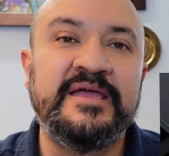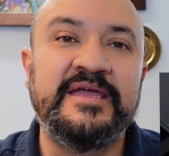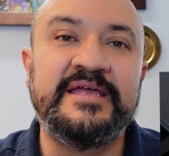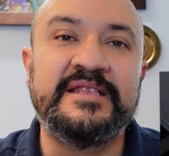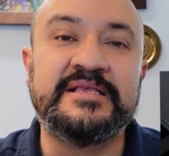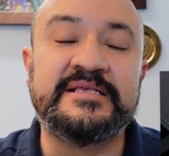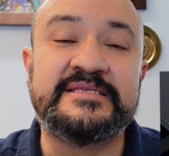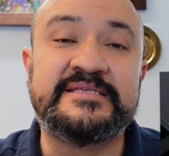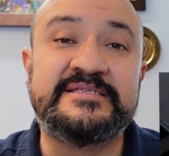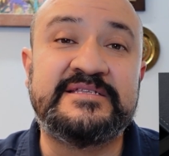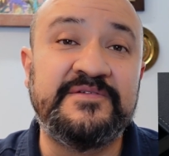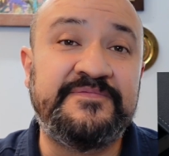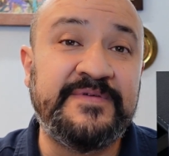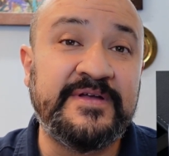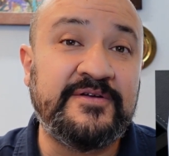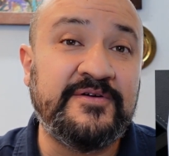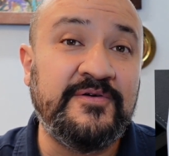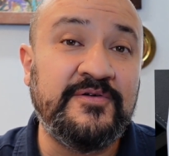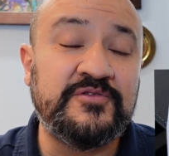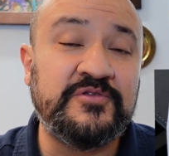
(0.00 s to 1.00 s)
It is
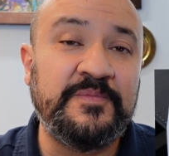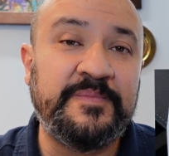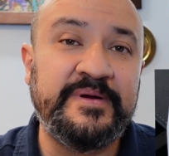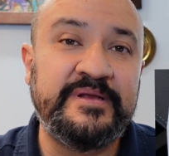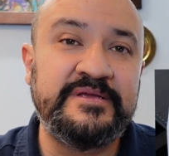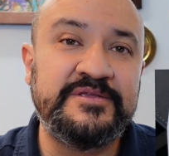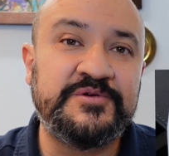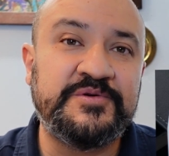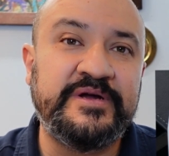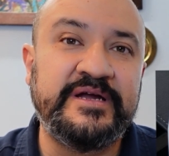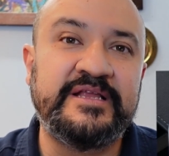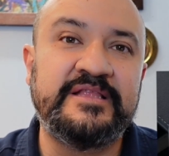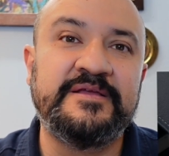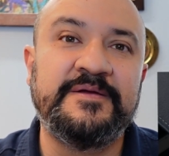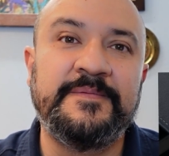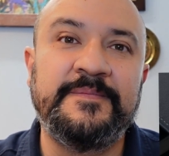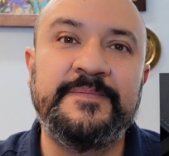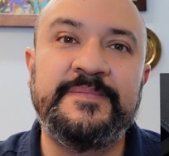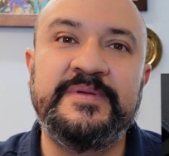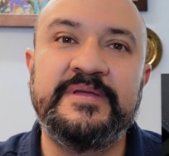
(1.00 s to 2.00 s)
difficult to
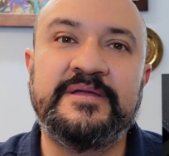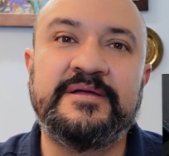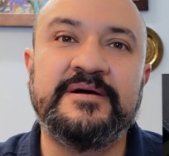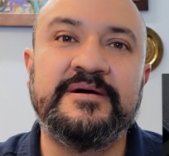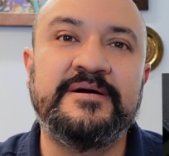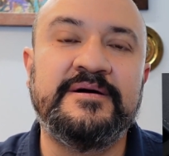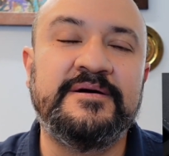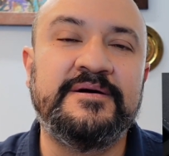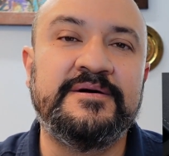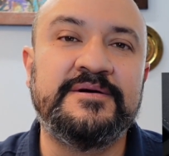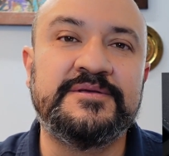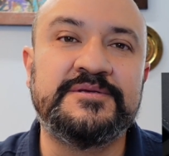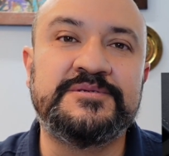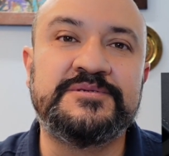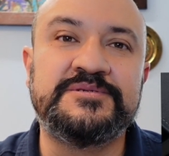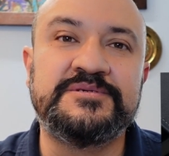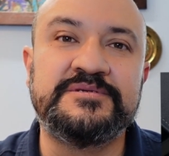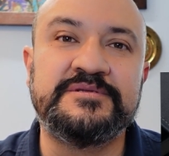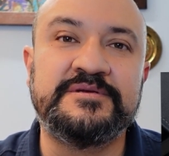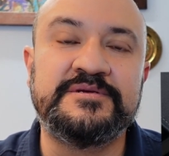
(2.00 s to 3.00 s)
penetrate
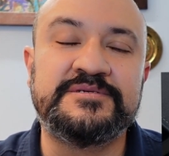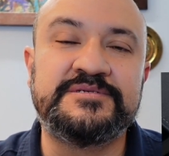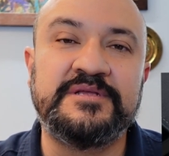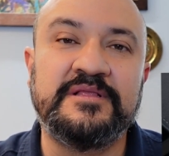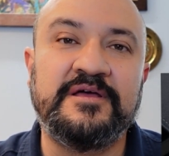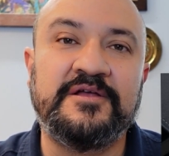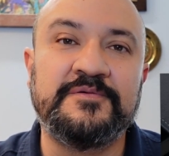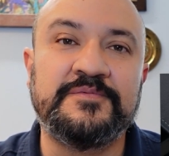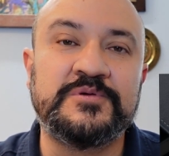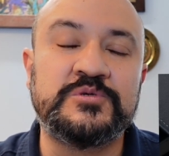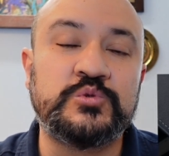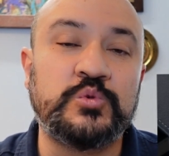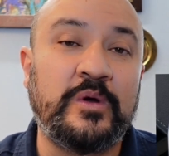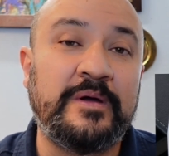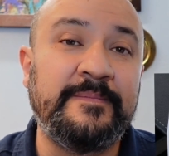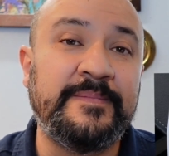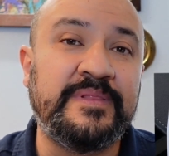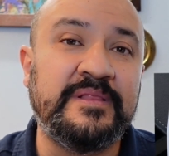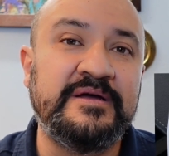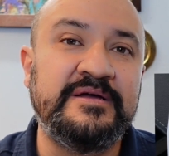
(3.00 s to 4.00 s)
because there's a lot of
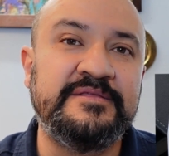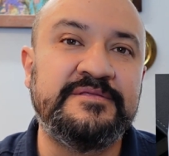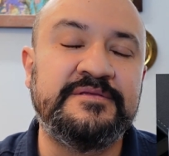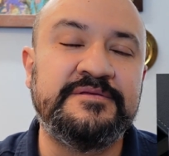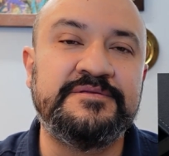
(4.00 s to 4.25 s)
swampland.